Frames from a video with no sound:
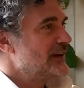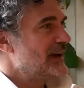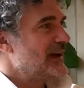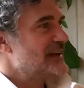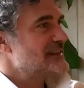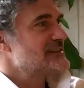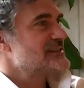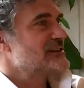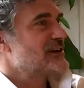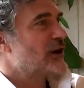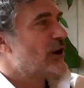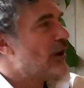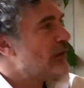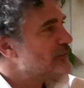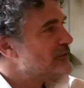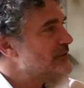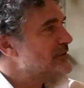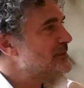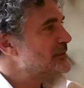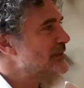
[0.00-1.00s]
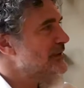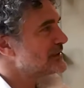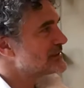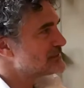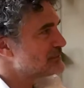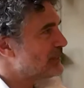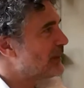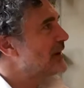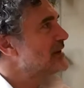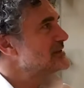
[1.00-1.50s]
as comfortable as
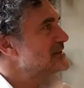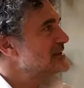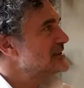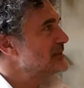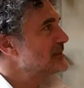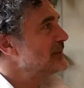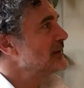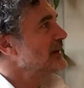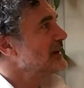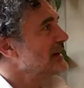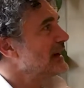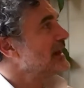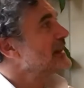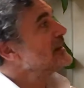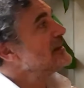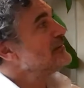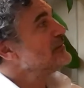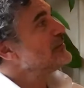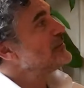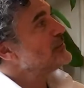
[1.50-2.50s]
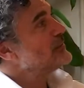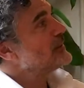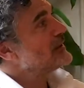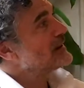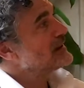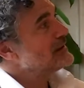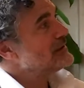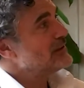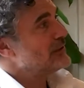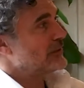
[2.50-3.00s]
possible, and like if you were
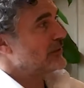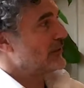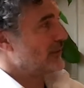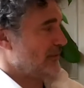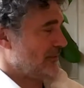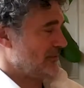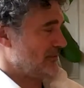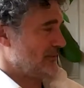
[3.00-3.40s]
in your home.